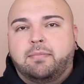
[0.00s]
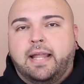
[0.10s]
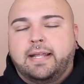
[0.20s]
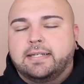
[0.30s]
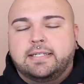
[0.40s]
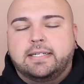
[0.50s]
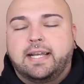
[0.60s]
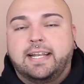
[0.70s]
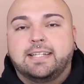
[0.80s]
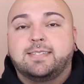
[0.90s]
Like, ugh,
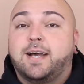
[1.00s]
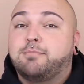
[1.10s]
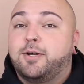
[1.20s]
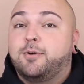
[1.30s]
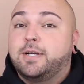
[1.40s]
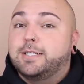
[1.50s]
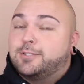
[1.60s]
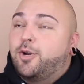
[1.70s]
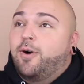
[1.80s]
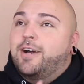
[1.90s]
I need to stop though, cause
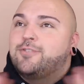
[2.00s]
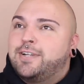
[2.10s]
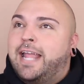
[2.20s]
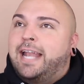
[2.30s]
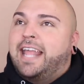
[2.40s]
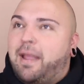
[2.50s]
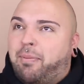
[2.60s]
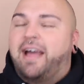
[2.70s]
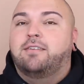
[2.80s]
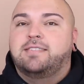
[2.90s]
288
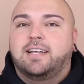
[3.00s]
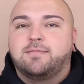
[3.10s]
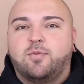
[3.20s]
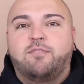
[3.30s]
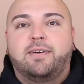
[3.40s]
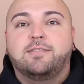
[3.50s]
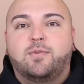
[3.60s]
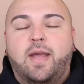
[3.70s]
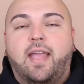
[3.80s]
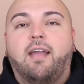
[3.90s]
pounds, I'm 12 pounds
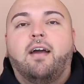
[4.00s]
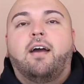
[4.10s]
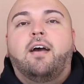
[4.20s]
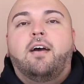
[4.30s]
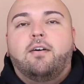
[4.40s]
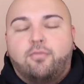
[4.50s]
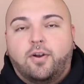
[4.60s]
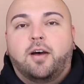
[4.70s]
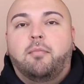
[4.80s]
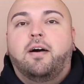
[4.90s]
away
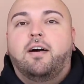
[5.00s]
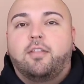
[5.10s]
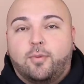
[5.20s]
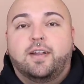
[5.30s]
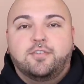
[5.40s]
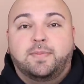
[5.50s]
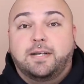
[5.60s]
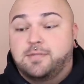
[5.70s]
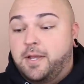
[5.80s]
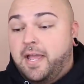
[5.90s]
from 300
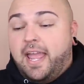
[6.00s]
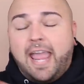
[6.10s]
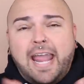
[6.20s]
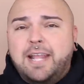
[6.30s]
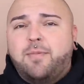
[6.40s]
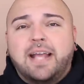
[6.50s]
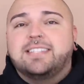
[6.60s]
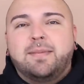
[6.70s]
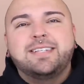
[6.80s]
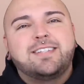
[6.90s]
pounds.
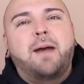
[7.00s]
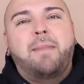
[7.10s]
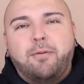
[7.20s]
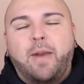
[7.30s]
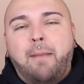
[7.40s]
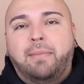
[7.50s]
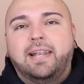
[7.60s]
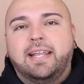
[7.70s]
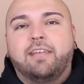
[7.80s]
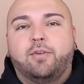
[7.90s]
Anyways, let me stop my
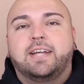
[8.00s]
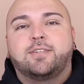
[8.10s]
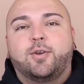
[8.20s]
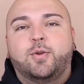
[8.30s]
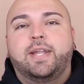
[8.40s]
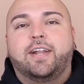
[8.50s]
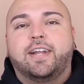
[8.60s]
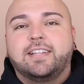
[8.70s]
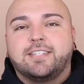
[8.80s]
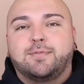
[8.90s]
rambling. If you guys are new here,
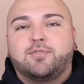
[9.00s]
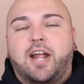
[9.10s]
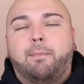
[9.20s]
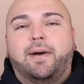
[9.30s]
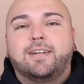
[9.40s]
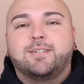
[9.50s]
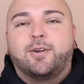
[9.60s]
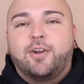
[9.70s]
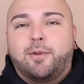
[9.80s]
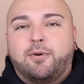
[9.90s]
hit the subscribe button,
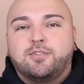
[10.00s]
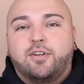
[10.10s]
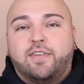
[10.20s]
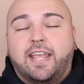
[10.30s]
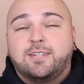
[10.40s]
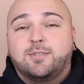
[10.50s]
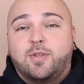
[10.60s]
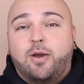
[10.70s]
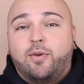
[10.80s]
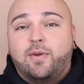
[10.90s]
turn on your post notifications so
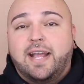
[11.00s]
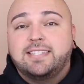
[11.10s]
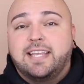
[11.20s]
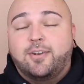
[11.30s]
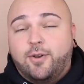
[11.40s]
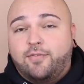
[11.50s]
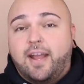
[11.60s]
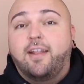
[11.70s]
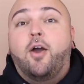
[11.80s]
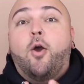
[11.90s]
that way you guys get
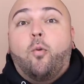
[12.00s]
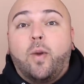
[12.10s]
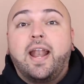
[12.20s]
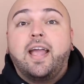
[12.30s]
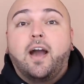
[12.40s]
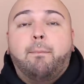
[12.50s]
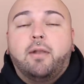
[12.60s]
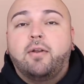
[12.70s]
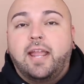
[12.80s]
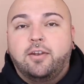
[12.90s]
notified when I
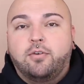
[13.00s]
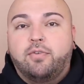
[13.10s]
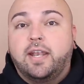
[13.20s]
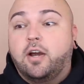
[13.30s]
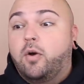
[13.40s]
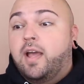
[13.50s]
upload a new video.